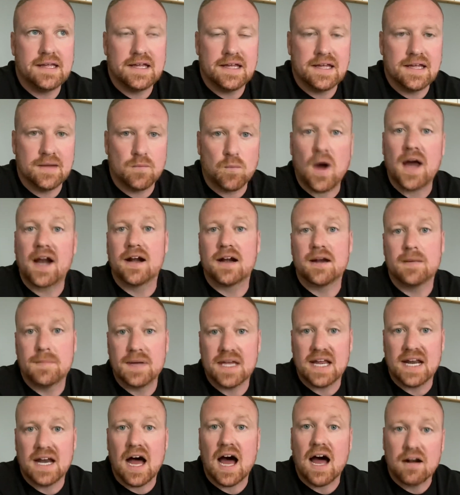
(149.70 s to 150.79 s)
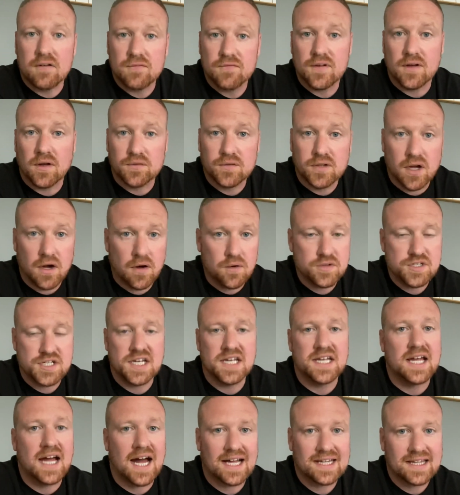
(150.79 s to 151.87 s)
wanted to be an on-field coach. He
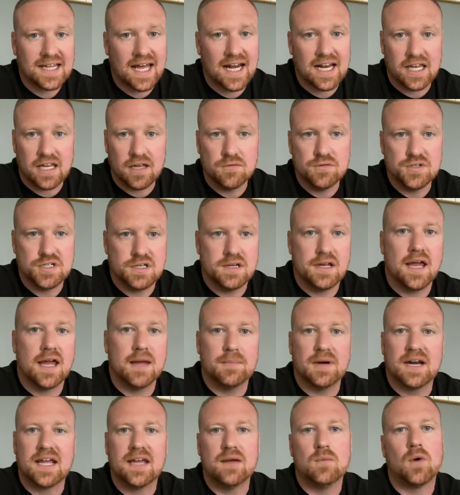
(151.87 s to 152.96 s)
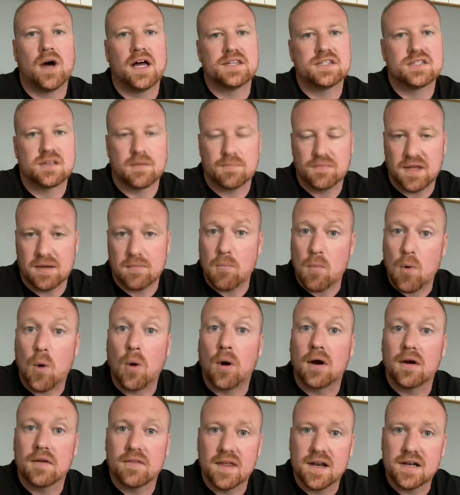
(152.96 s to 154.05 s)
got that at UGA, but he wants something
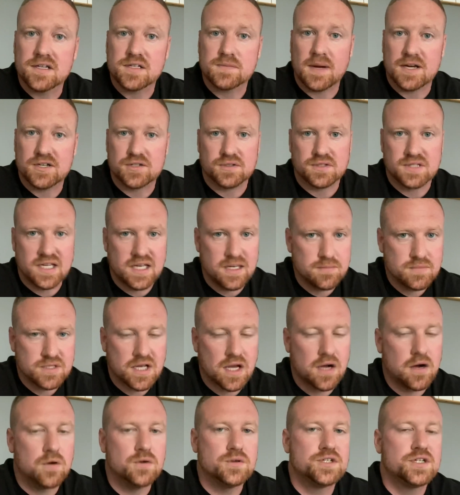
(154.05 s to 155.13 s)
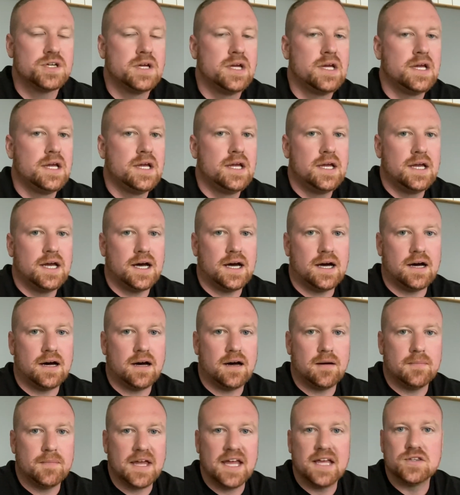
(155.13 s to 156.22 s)
more than a special teams coach.
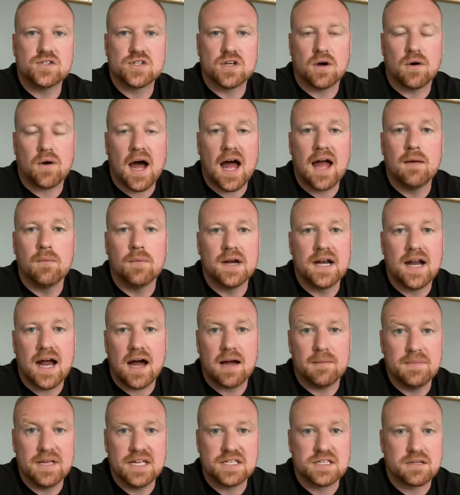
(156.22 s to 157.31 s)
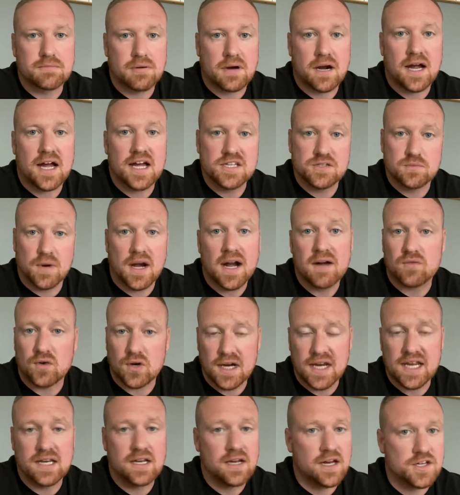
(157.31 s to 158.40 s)
And so I would not be surprised whenever
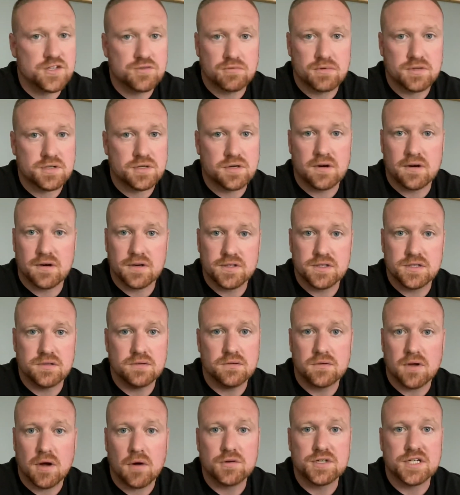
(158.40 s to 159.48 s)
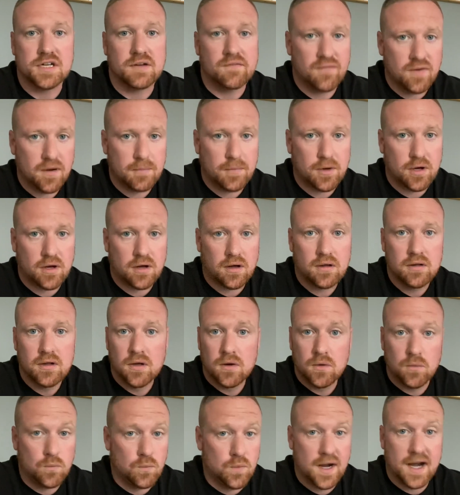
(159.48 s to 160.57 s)
he does return to coaching football,
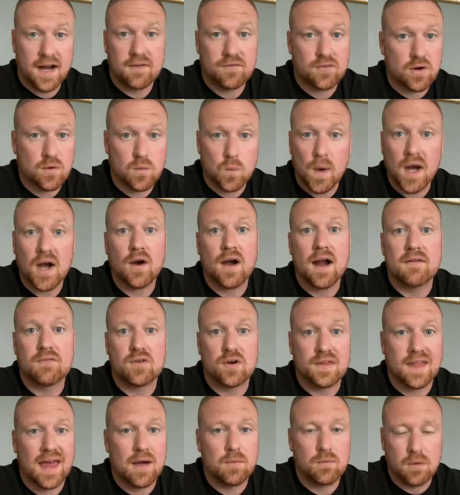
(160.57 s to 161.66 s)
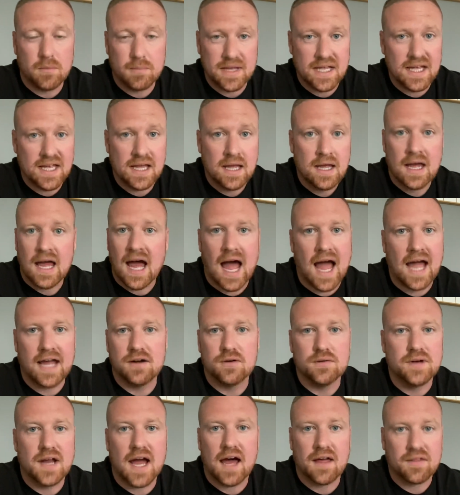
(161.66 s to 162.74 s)
wherever that will be. I
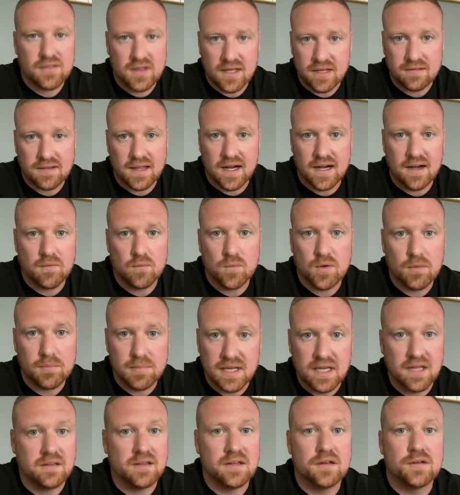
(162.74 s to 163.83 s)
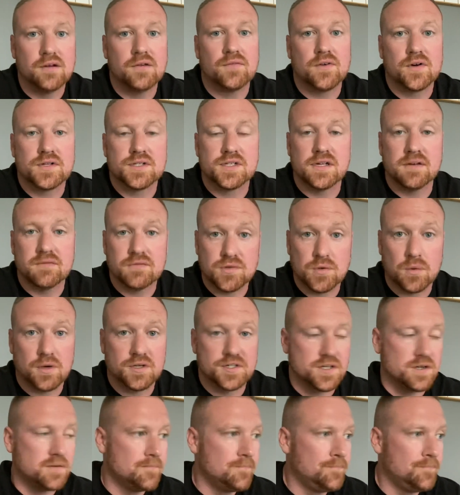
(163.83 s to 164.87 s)
do not think that it will be at the University of Georgia.